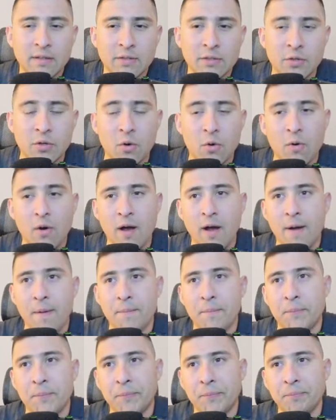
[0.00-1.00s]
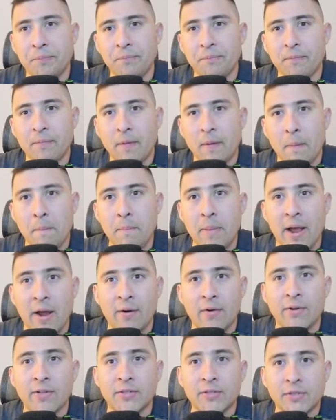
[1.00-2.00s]
So, um,
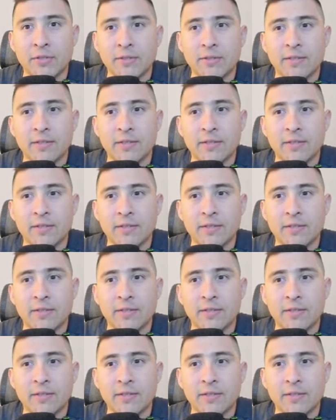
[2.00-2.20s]
Paris.